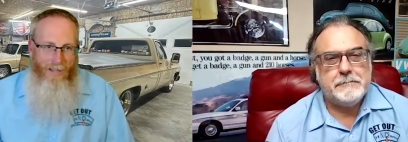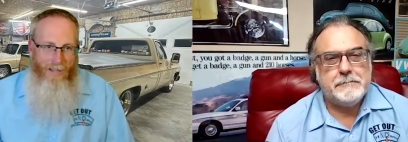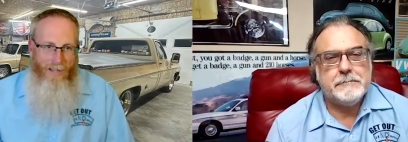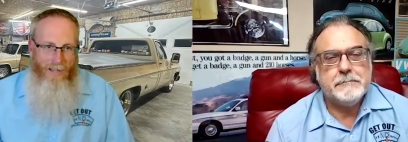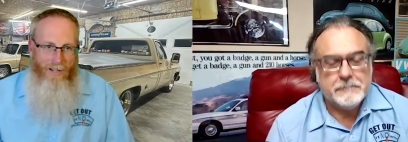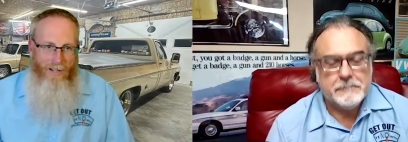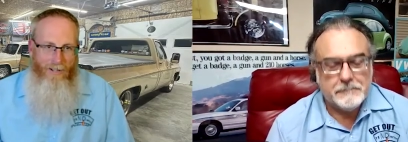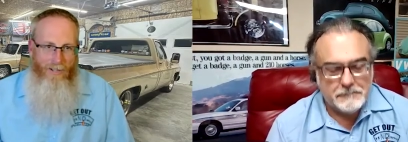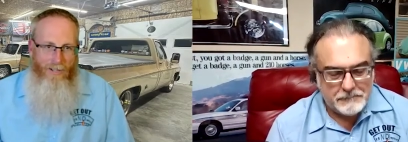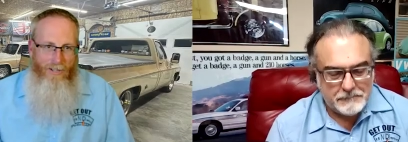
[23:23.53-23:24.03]

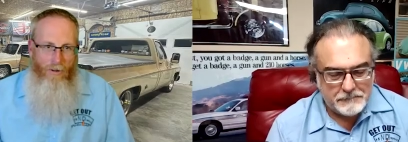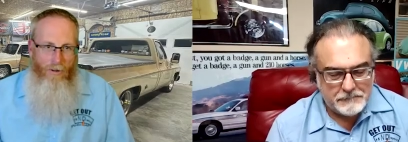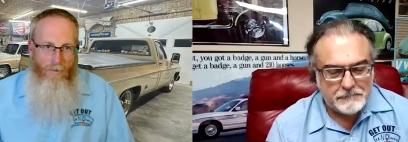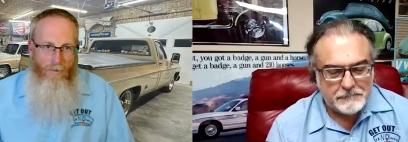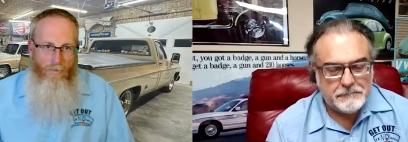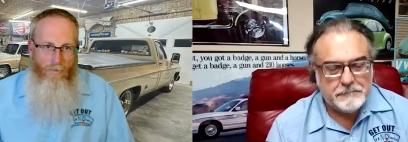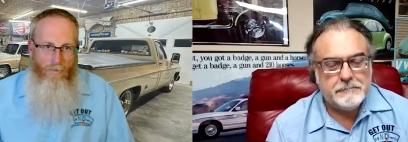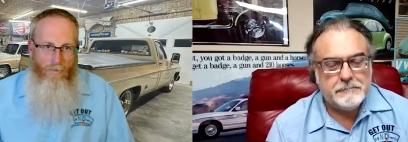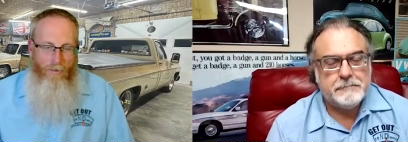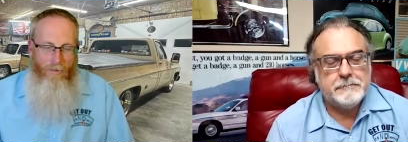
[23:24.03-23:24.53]
Speaker 1: And, you
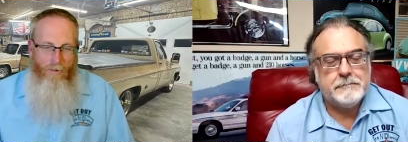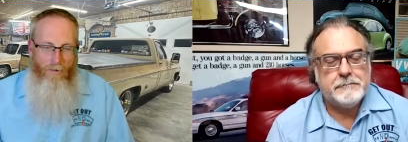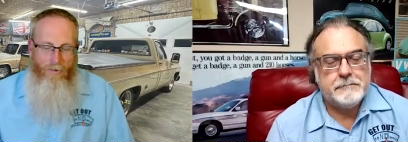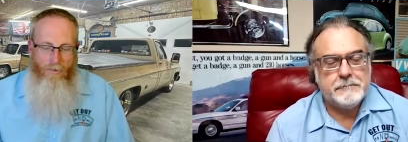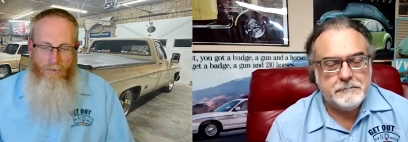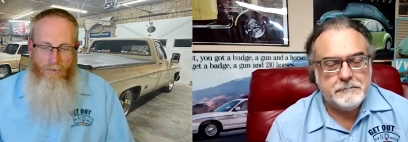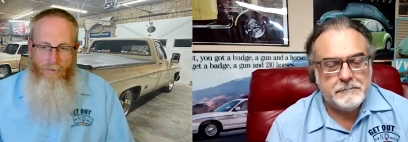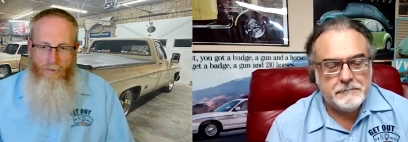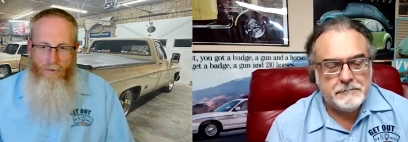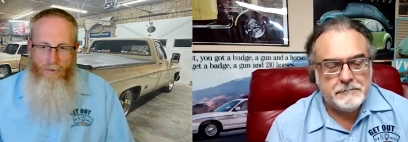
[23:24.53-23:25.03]
know,
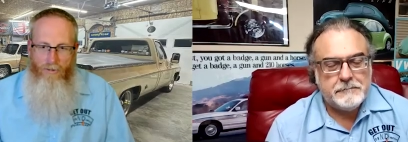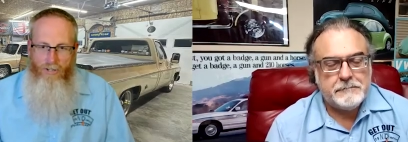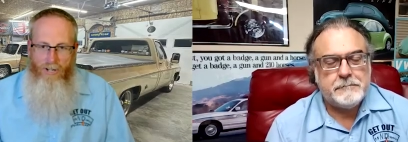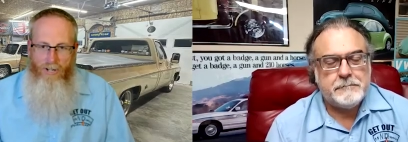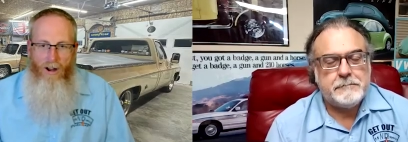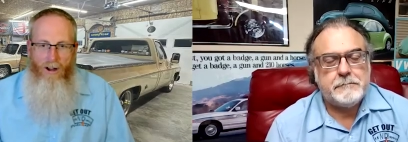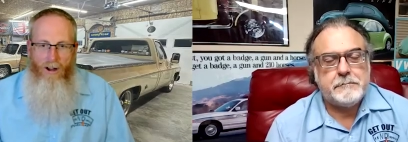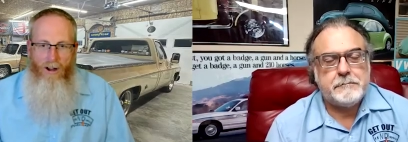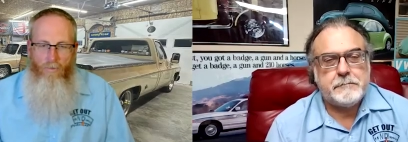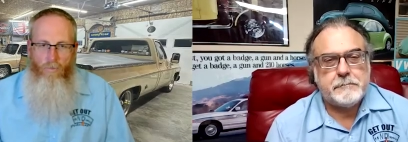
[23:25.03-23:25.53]
they're they're
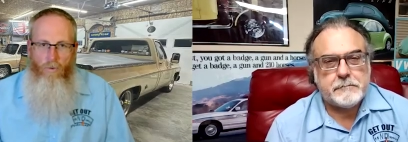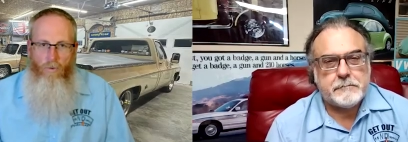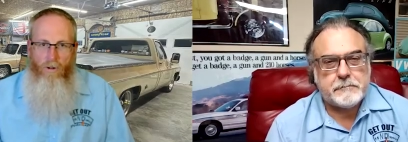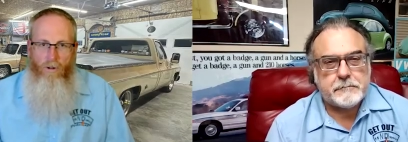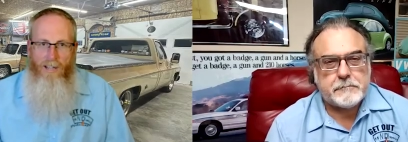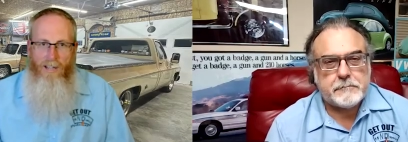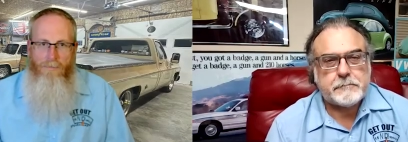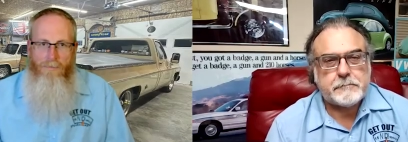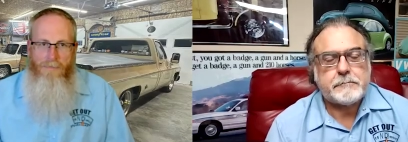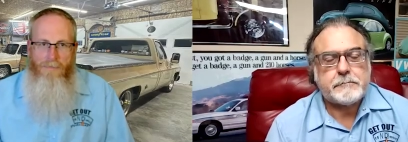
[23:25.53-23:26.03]
just
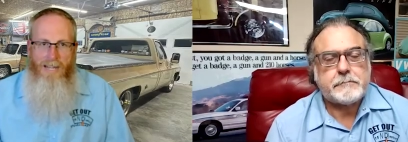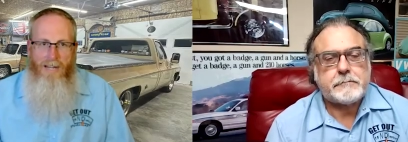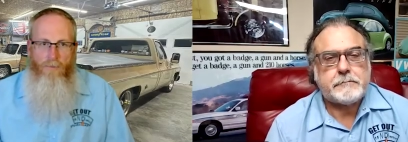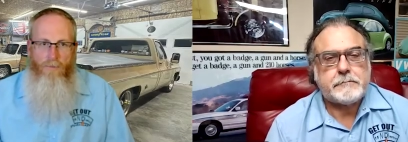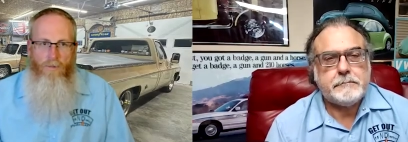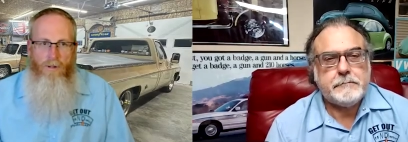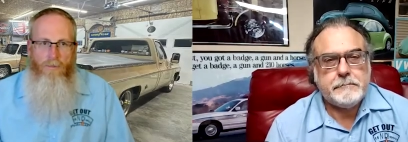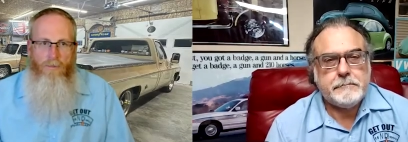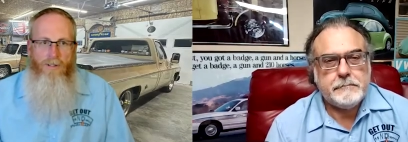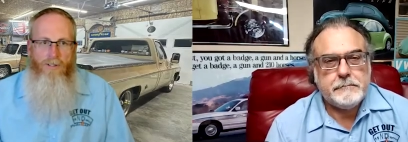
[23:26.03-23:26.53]
hardworking men
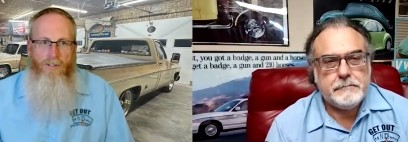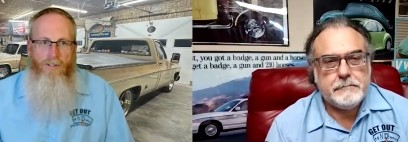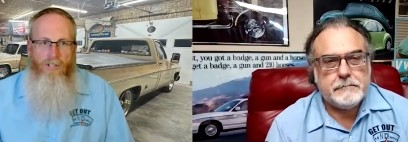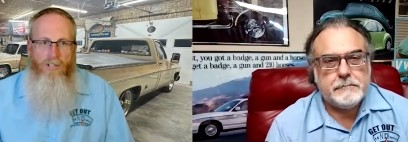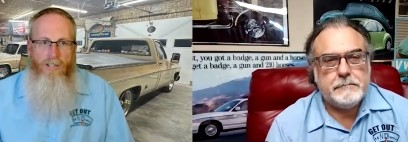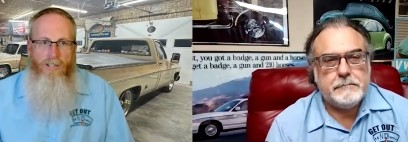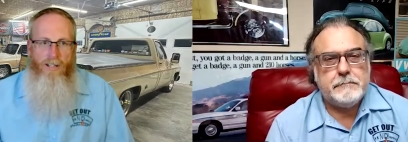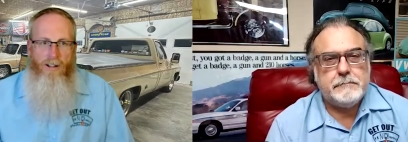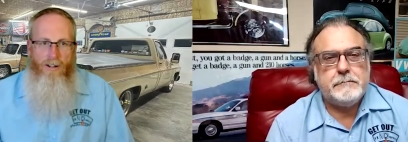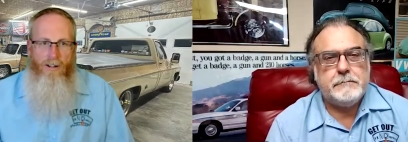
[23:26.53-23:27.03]
and women
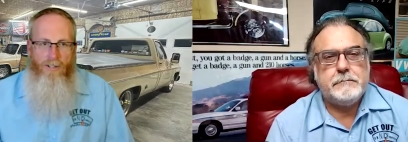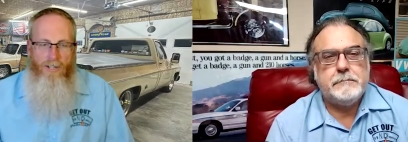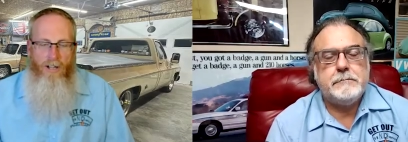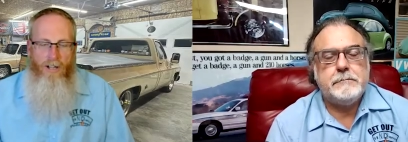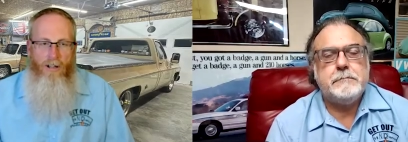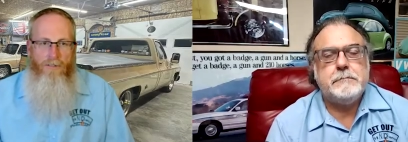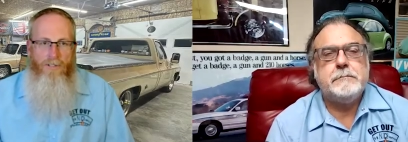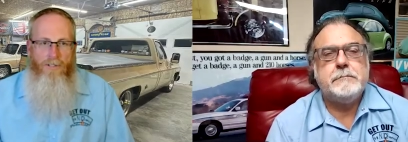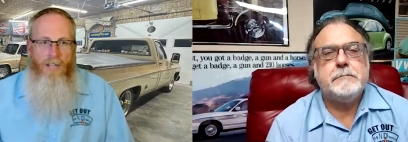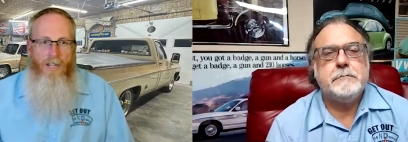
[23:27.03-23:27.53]
just like
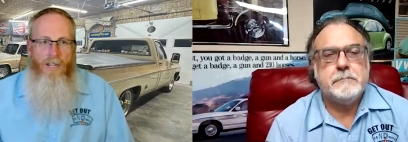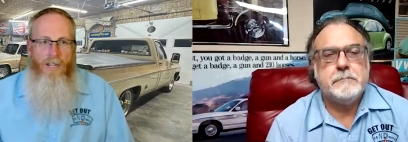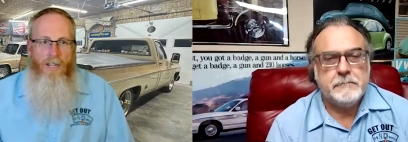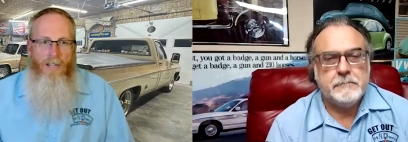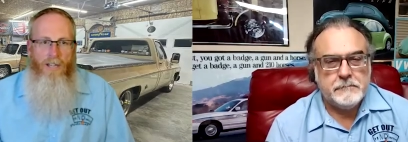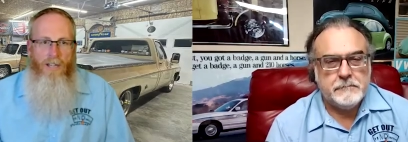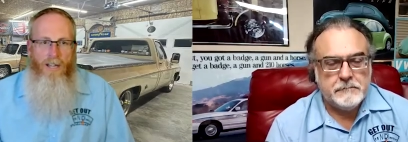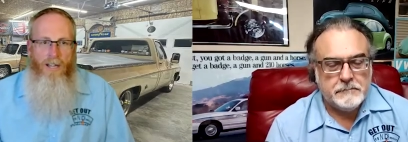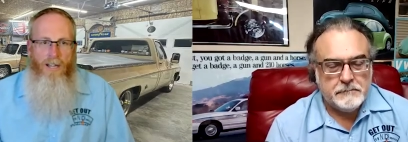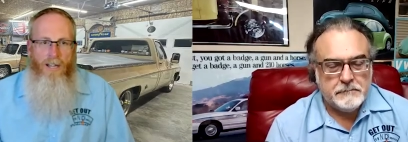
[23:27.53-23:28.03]
ourselves
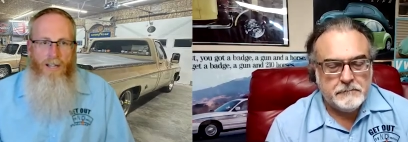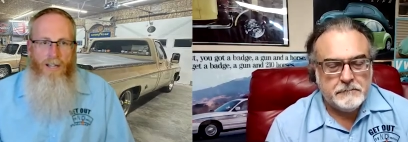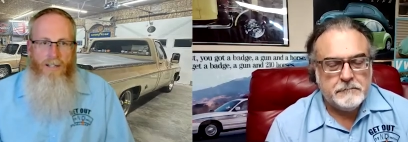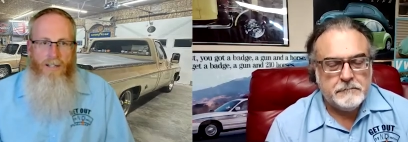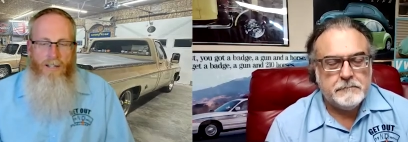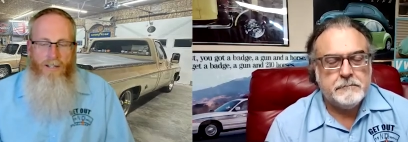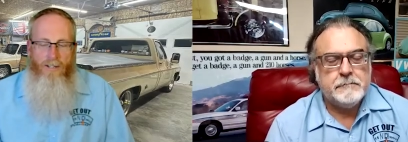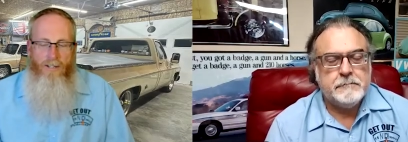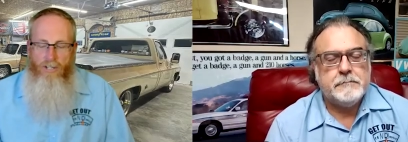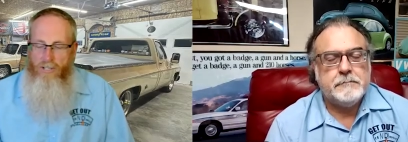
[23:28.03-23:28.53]

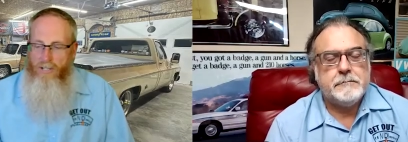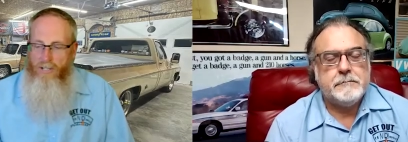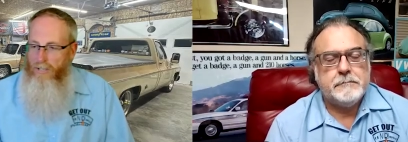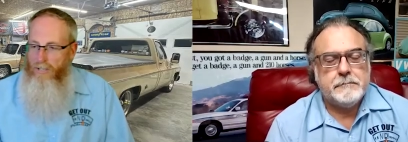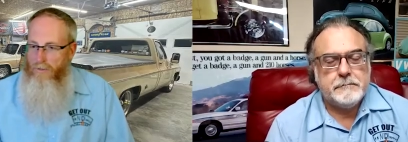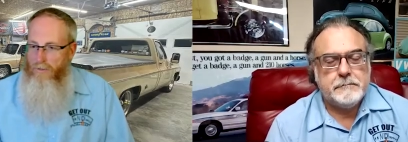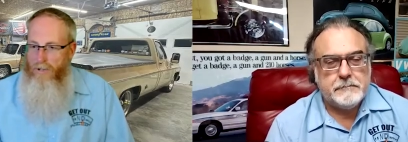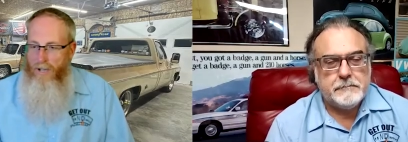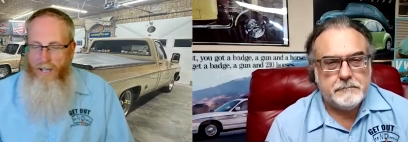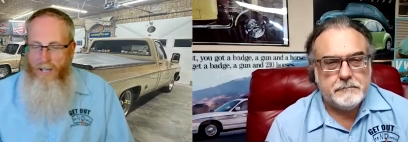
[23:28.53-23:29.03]
uh, and just
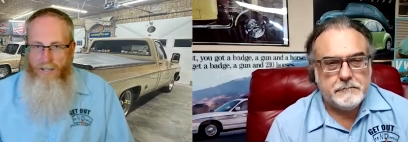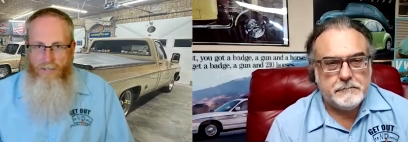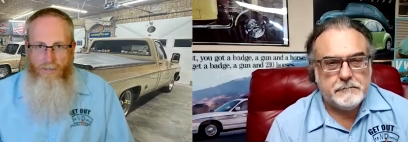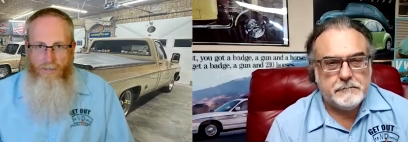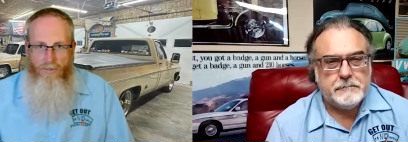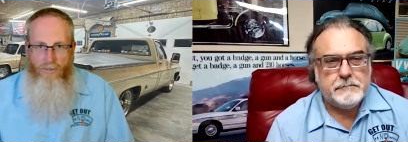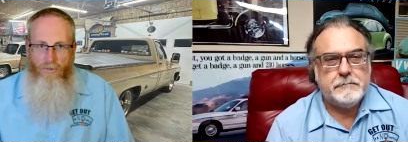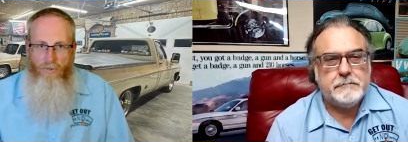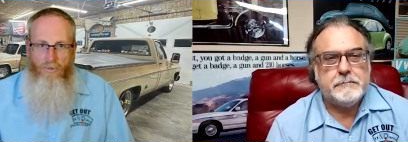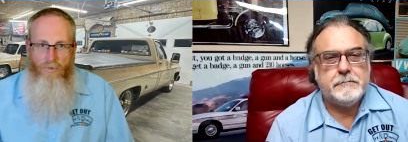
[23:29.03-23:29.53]
like you guys
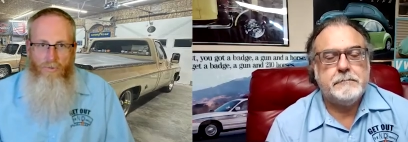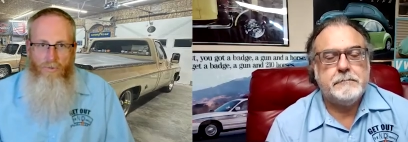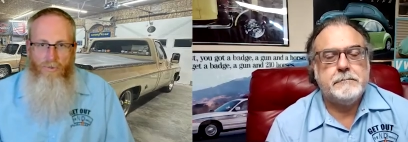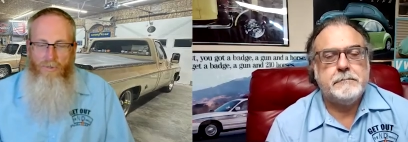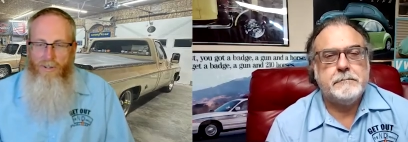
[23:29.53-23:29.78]
who